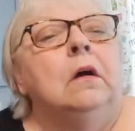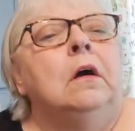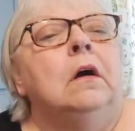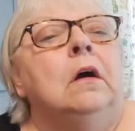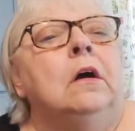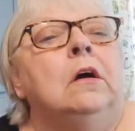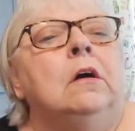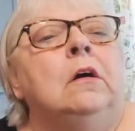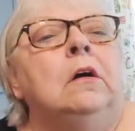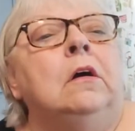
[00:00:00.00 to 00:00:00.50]

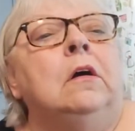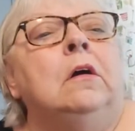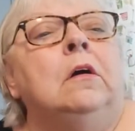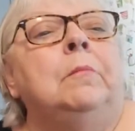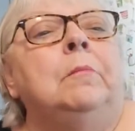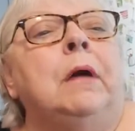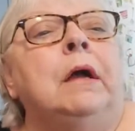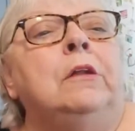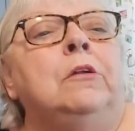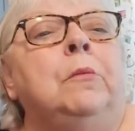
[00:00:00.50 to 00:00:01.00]

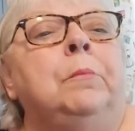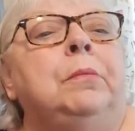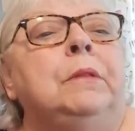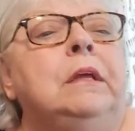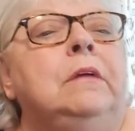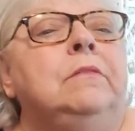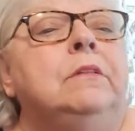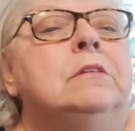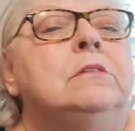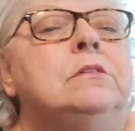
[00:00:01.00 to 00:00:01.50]
Um, I don't
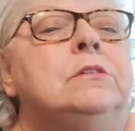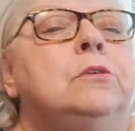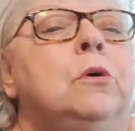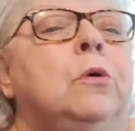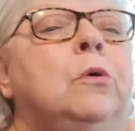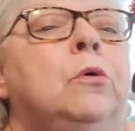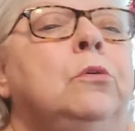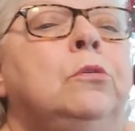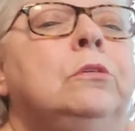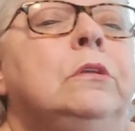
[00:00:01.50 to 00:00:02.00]
believe this
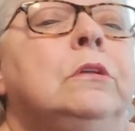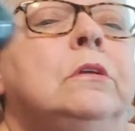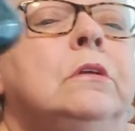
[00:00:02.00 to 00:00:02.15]
sold.